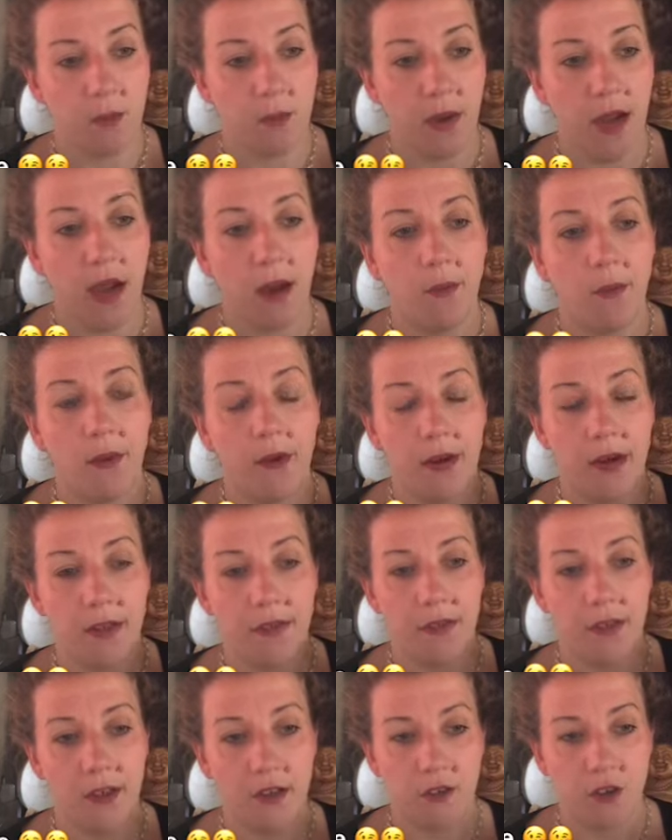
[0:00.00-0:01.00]
power
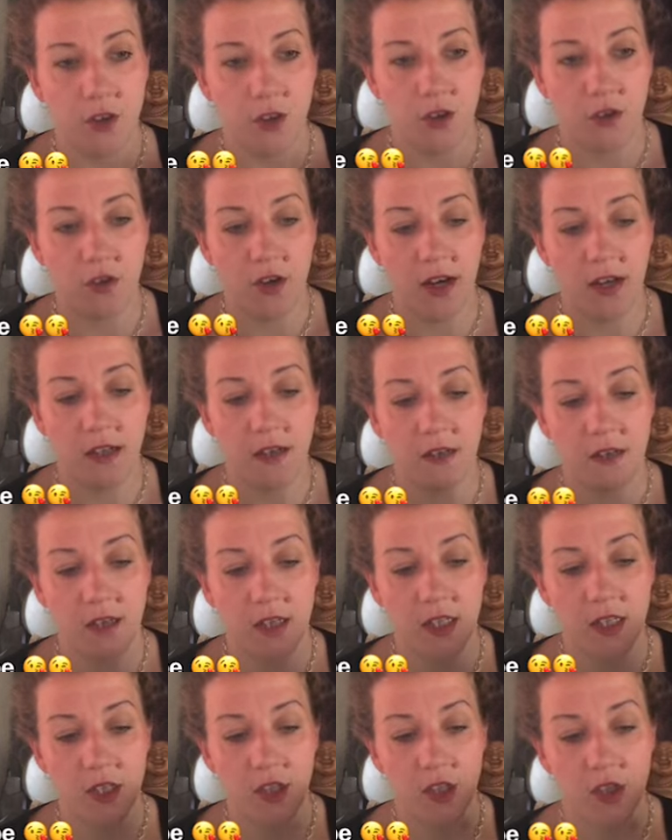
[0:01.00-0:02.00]
and their strength
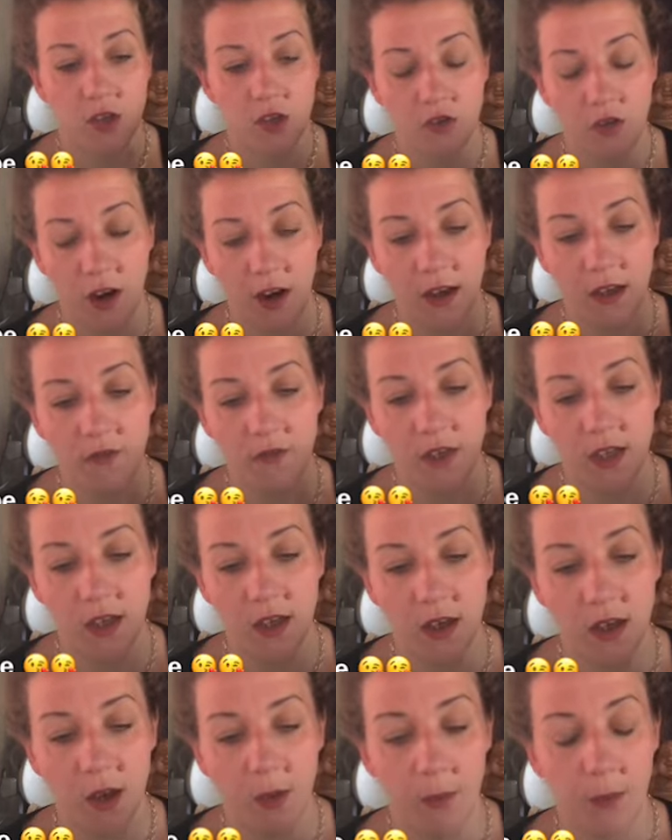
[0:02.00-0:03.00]
is striving
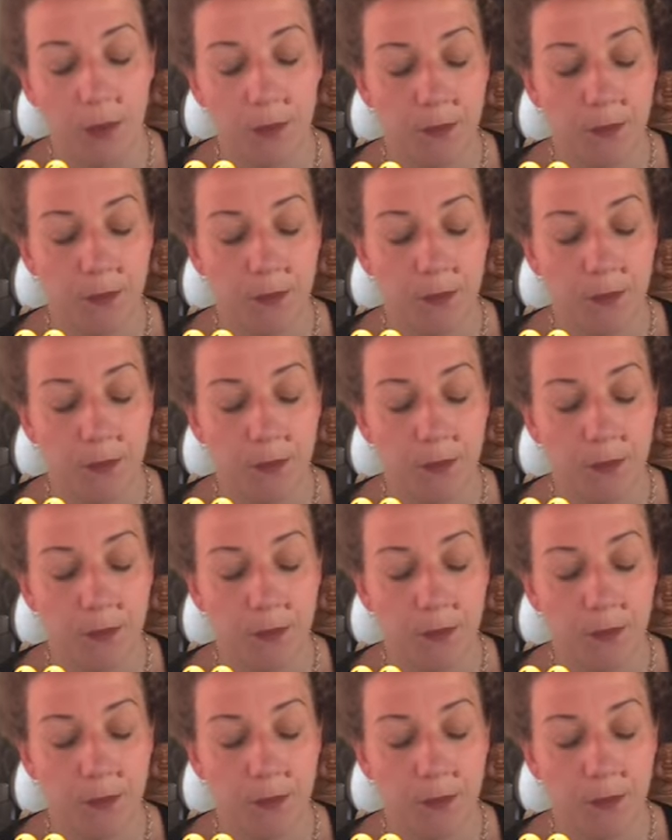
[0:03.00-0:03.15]
up.